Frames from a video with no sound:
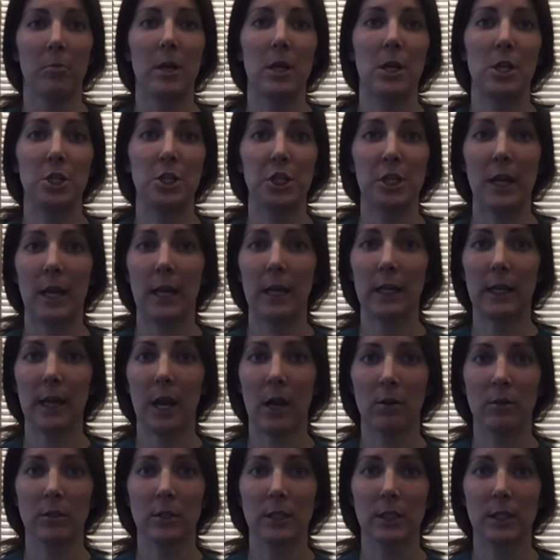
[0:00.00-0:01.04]
genetic
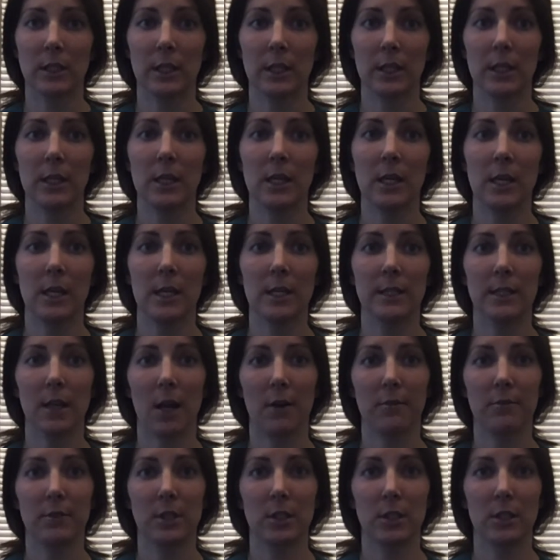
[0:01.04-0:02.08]
counseling is
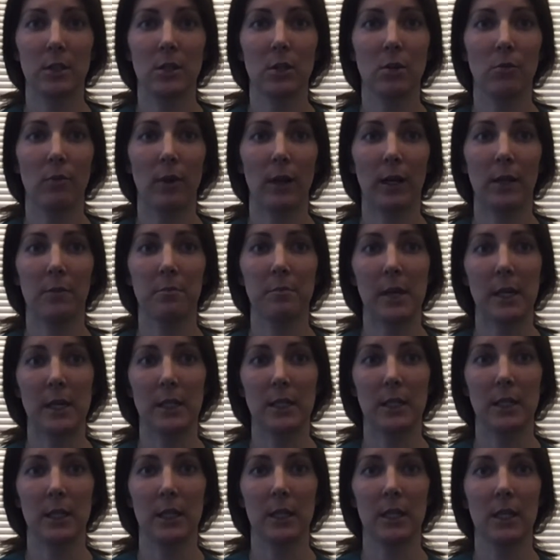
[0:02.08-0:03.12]
often
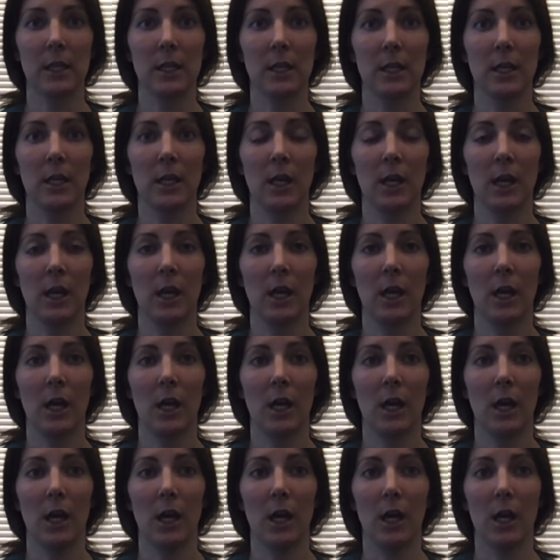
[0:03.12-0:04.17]
recommended
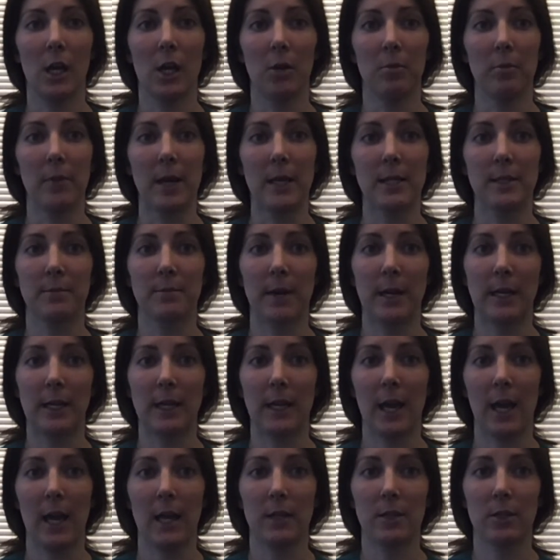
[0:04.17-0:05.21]
as many
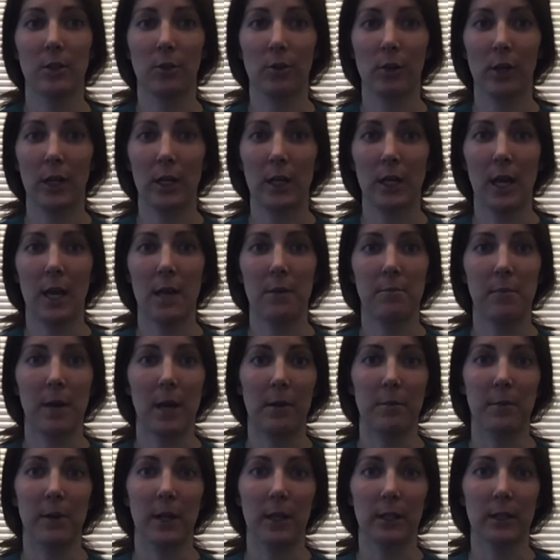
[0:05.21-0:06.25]
endocrine and
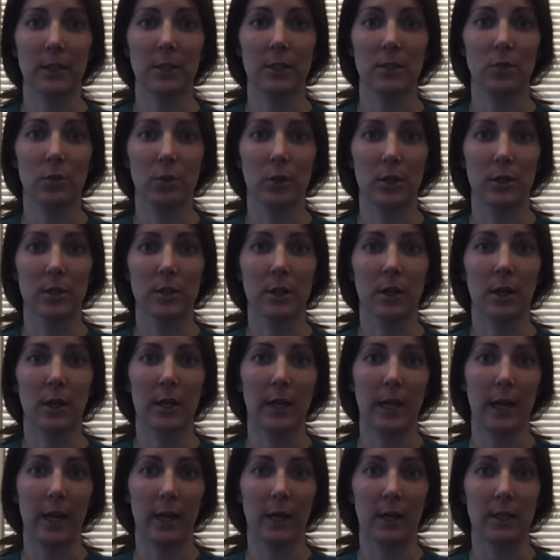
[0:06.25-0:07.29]
metabolic disorders are
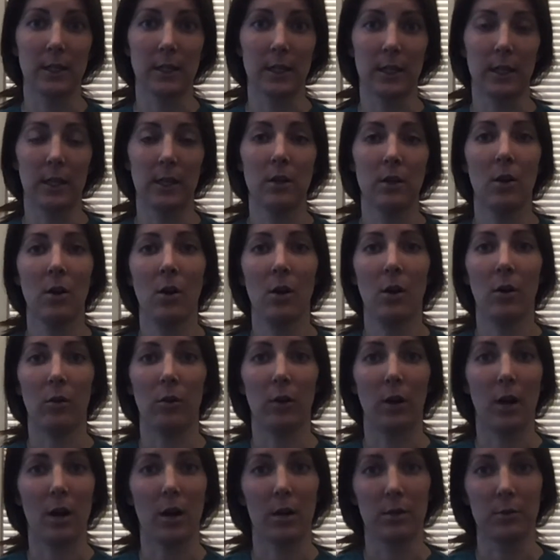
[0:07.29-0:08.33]
inherited or
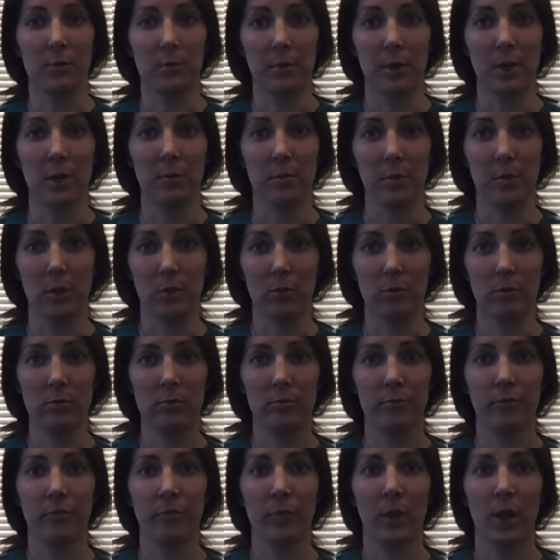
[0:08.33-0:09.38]
autoimmune.
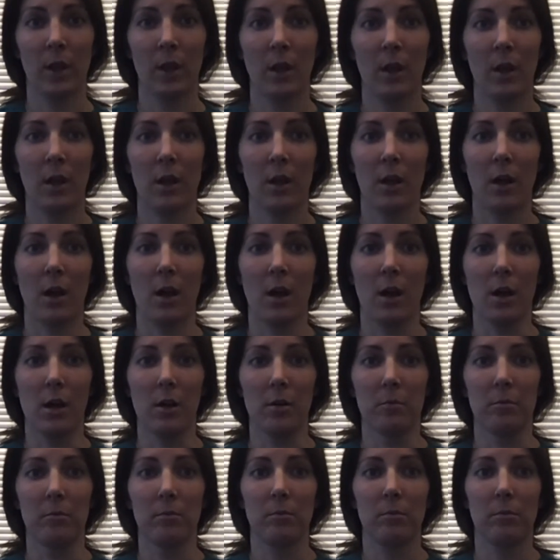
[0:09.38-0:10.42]

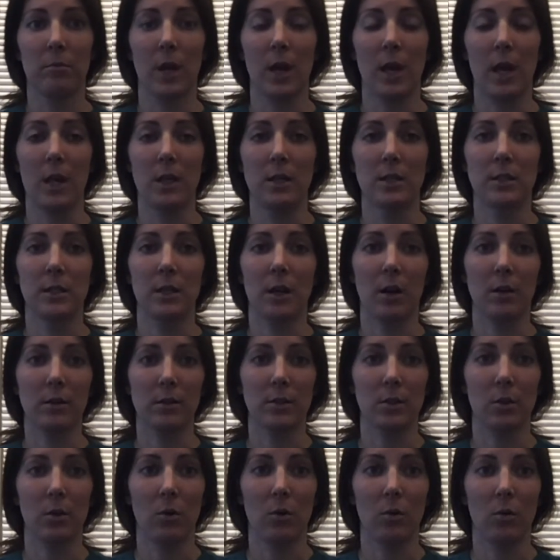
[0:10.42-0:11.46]
And
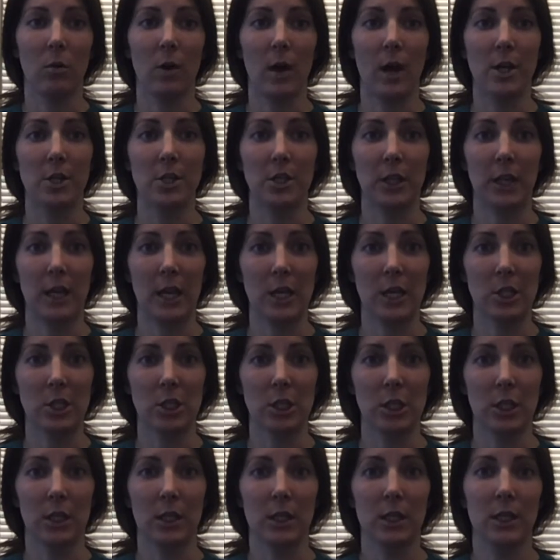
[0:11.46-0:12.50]
also
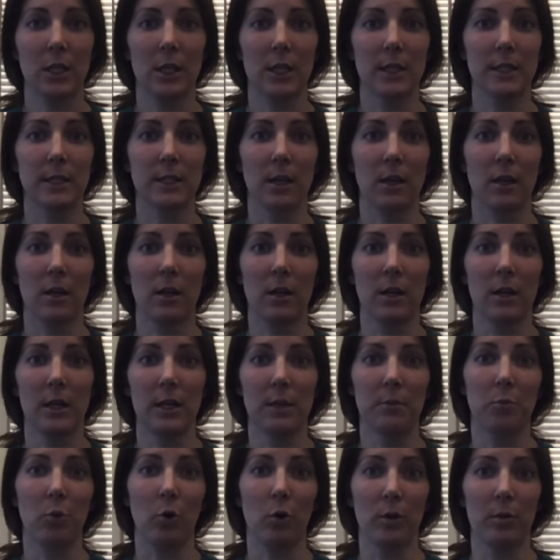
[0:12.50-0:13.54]
education is an
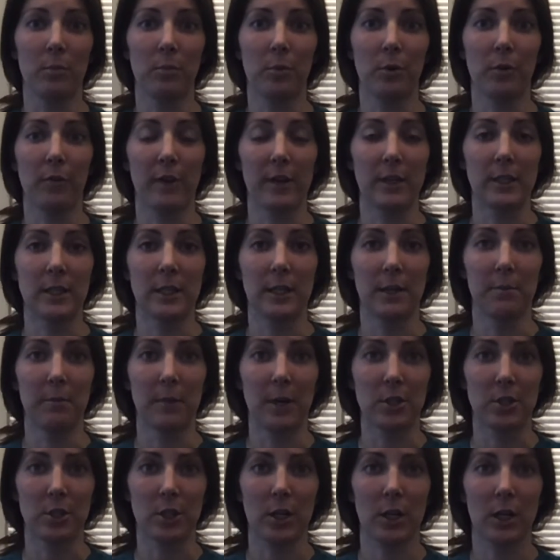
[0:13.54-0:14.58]
important preventative
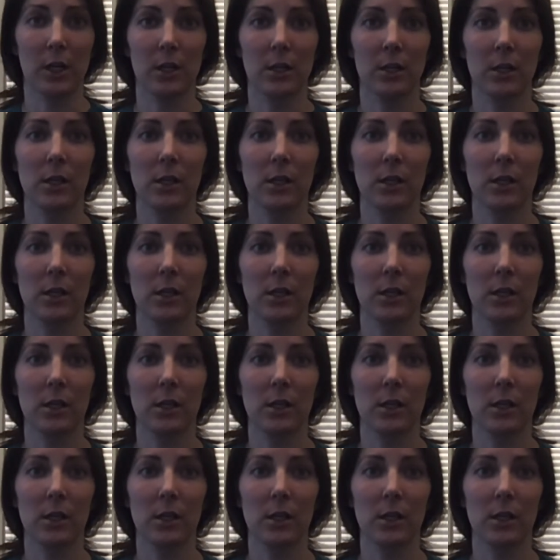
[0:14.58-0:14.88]
measure.